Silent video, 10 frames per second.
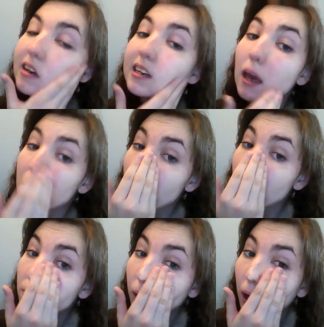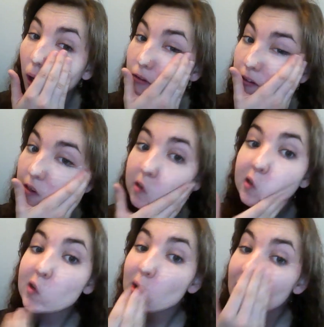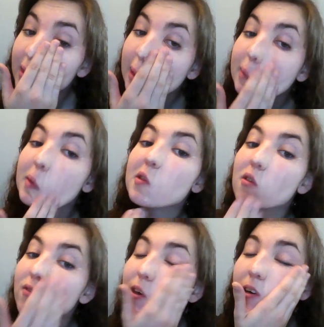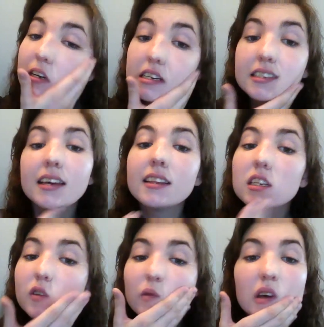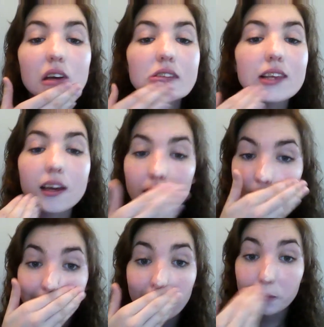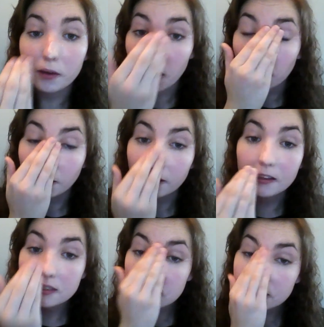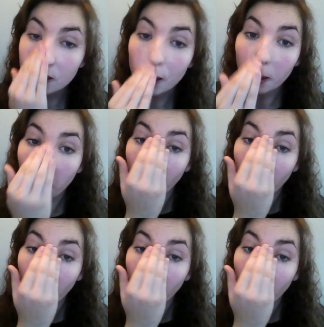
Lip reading: to get makeup on than with your fingers. And this feels like clay to me. Like, this is like